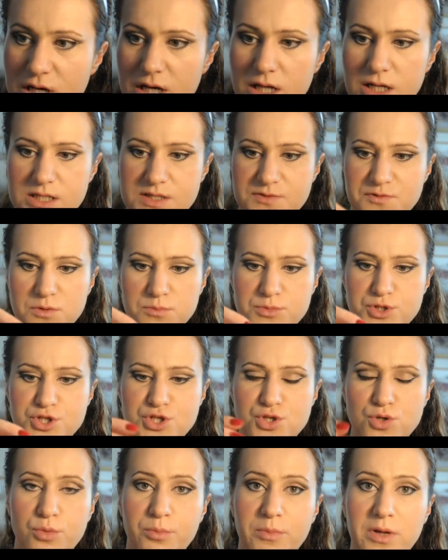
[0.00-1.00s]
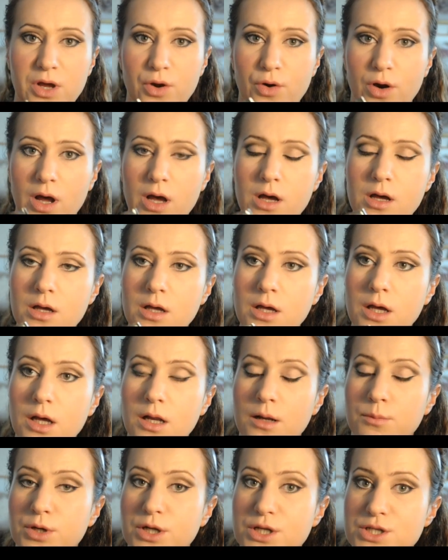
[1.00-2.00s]
curlers from Uemura.
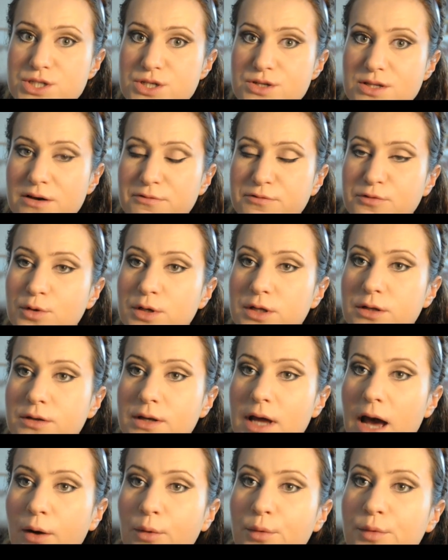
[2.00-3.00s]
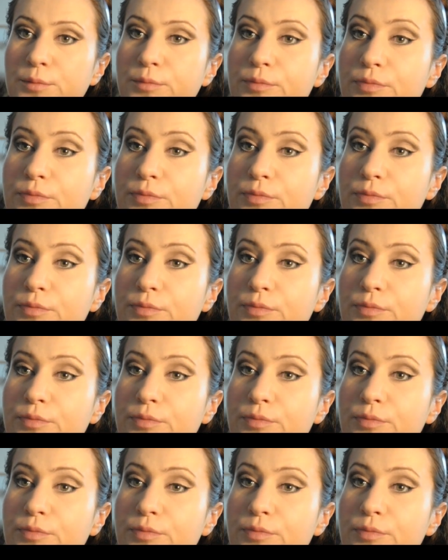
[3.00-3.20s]
I'm going to do that for you now.